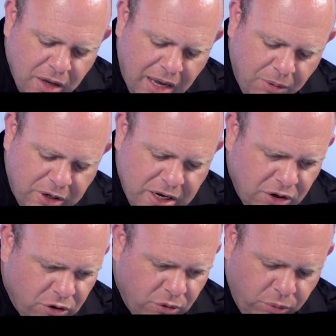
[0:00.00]
And
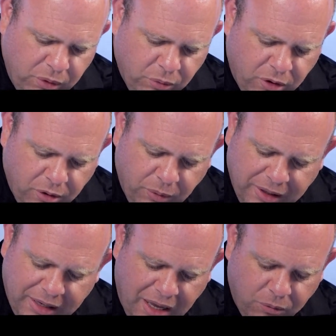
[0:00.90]
here, we
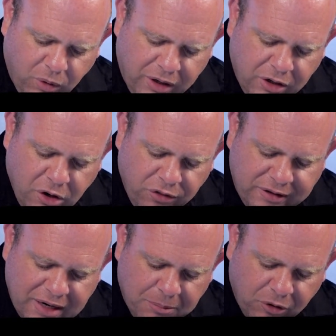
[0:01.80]
again want to know the
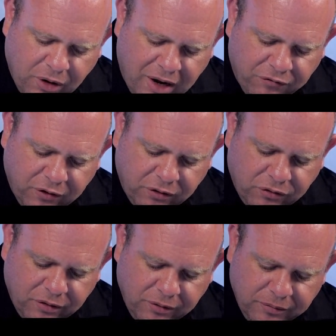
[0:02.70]
demographics.